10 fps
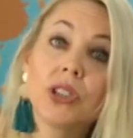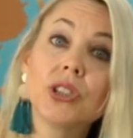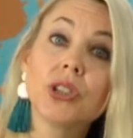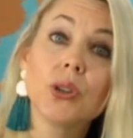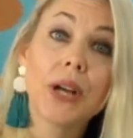to
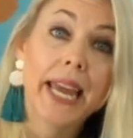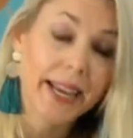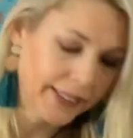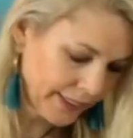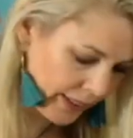2
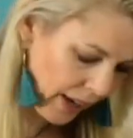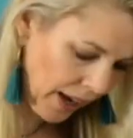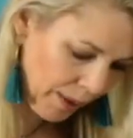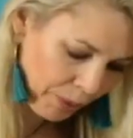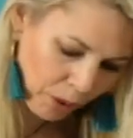eggs
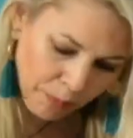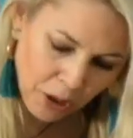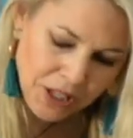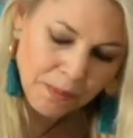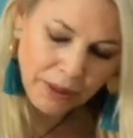per
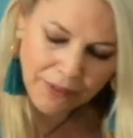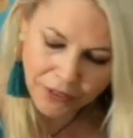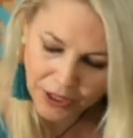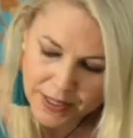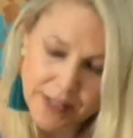person, but
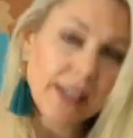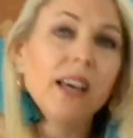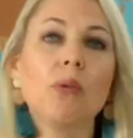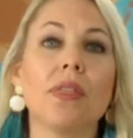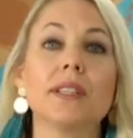if you can see
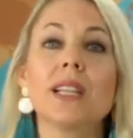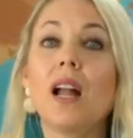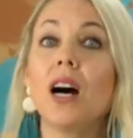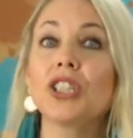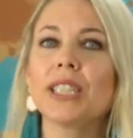here with this
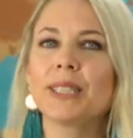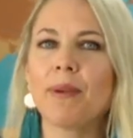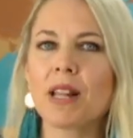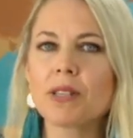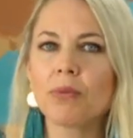large
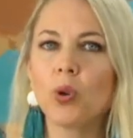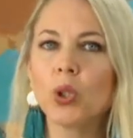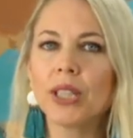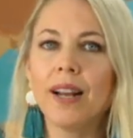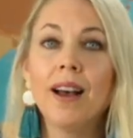expanse of
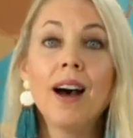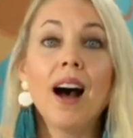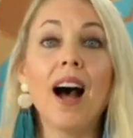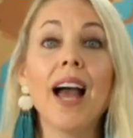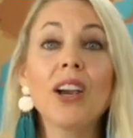water,
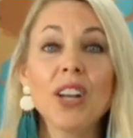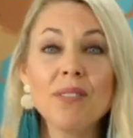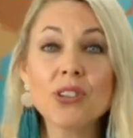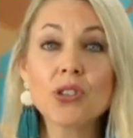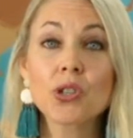I could
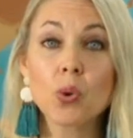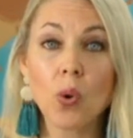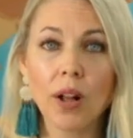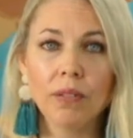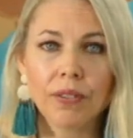even do
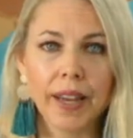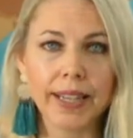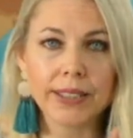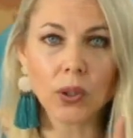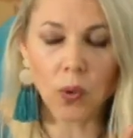12
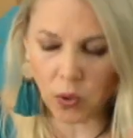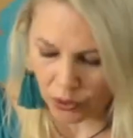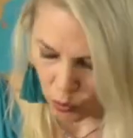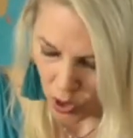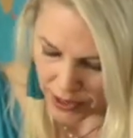eggs all
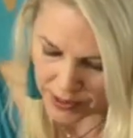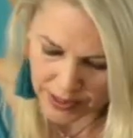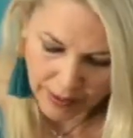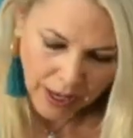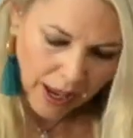at
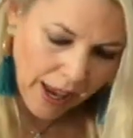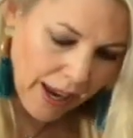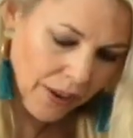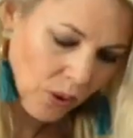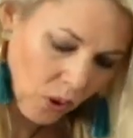once.
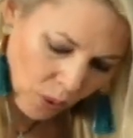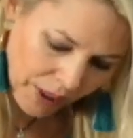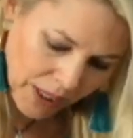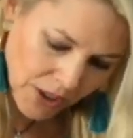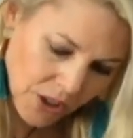And all
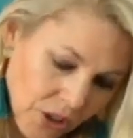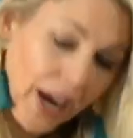we need to do,